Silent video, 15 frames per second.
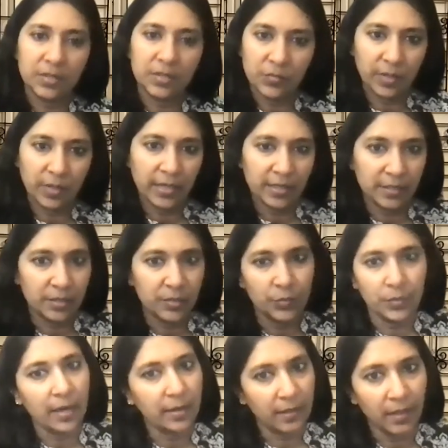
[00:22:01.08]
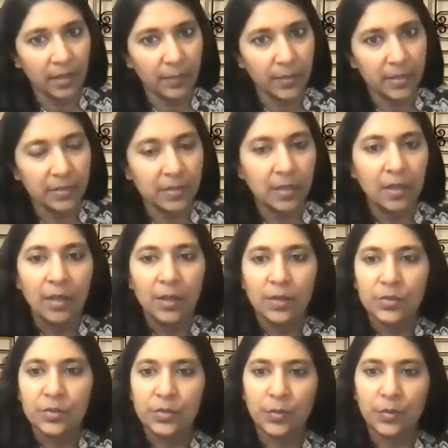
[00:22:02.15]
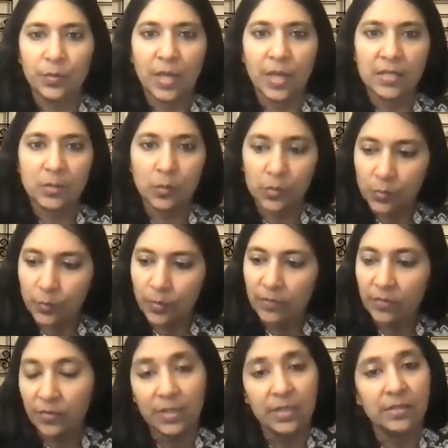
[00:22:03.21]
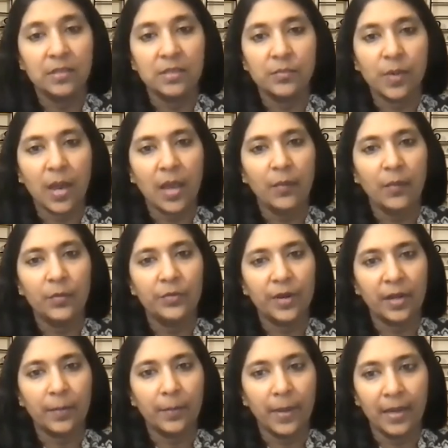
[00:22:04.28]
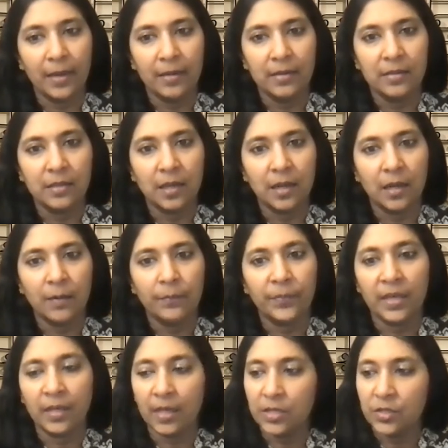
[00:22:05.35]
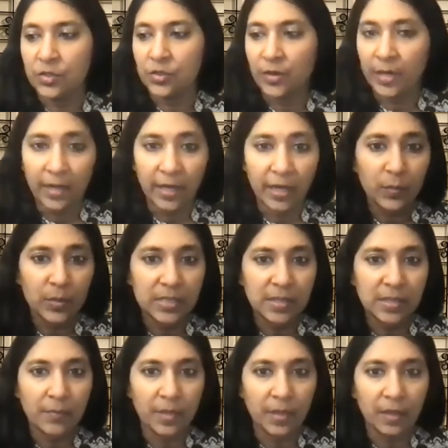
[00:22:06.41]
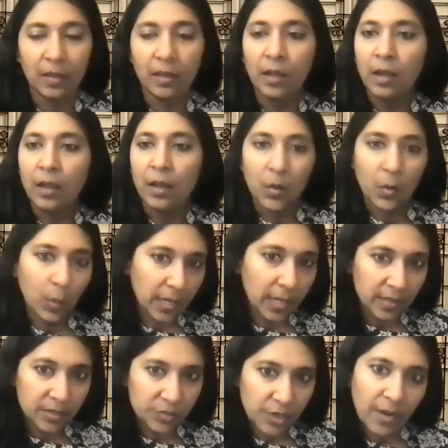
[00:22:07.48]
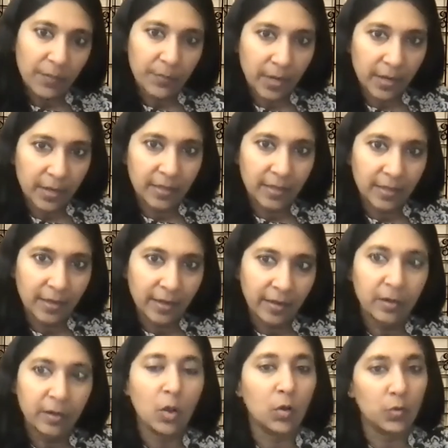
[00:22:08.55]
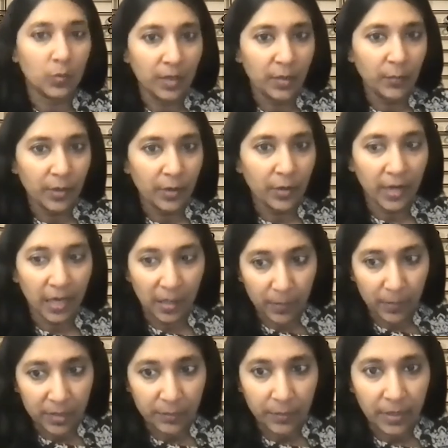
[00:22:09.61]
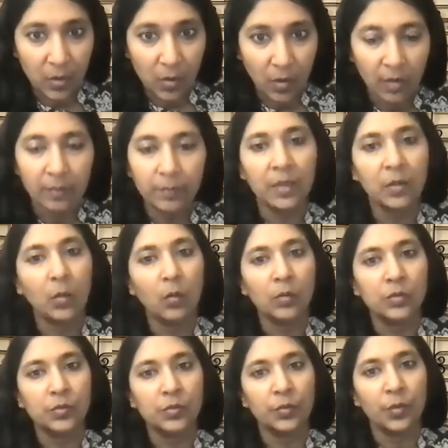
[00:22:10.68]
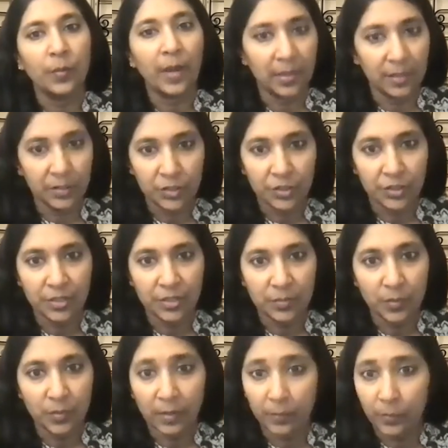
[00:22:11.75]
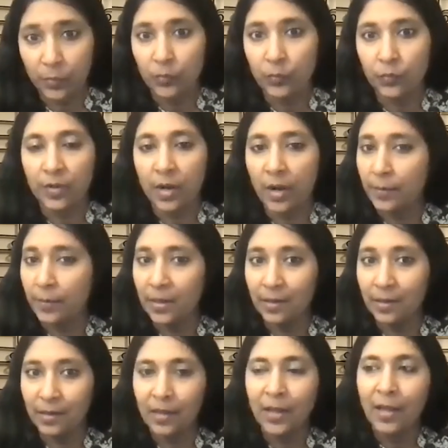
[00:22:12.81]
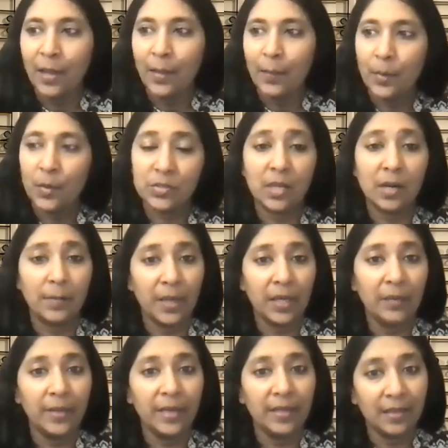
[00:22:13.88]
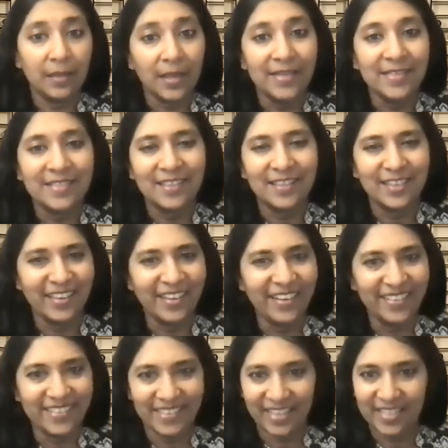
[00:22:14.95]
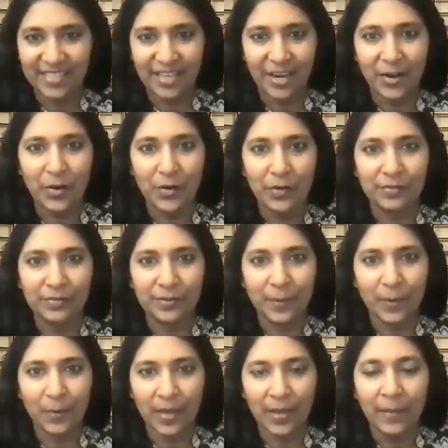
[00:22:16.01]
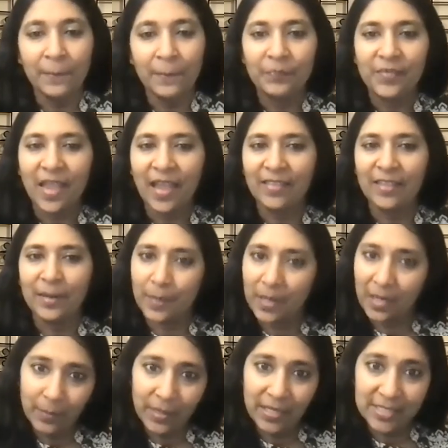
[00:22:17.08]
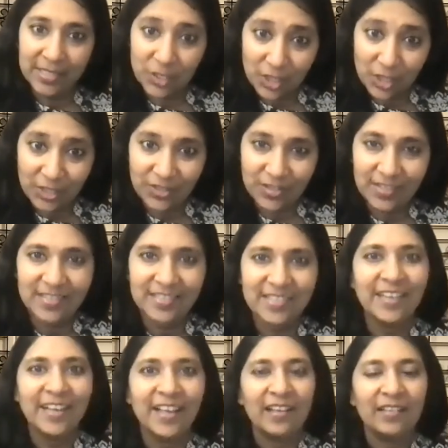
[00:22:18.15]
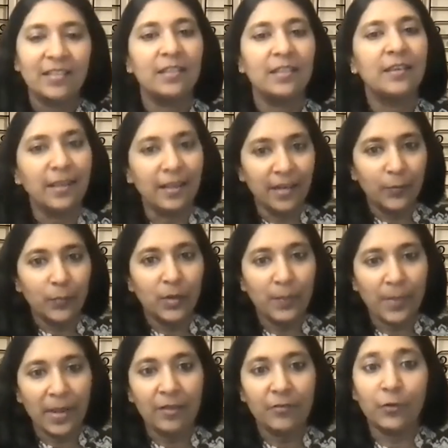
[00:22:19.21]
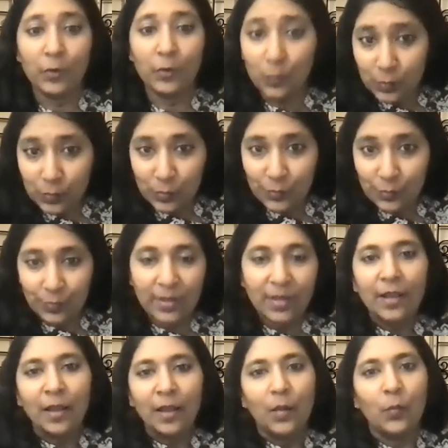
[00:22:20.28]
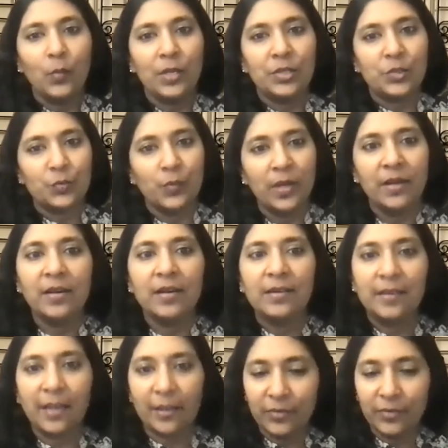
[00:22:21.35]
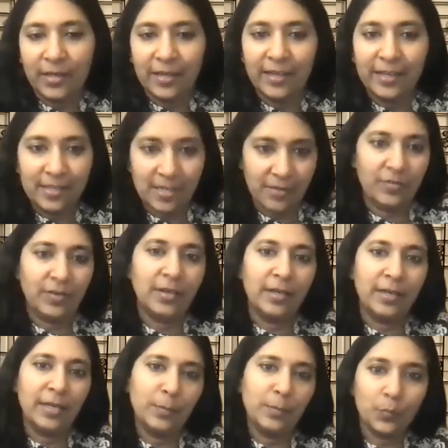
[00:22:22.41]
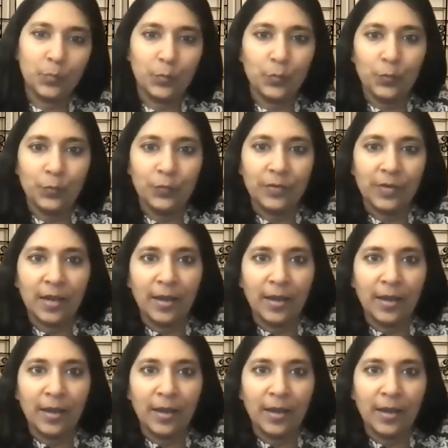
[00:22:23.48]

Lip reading: is related to that ailment. So that's also one of the reasons why I would recommend, in case you're ailing with something, go ahead and try pranic healing. Not only will your ailment be gone, but also your balance sheet will improve karmically, because there are many, many things that the healer takes care of. Okay. And there are many, many suggestions that the healer will make for you to do, which will definitely, definitely improve,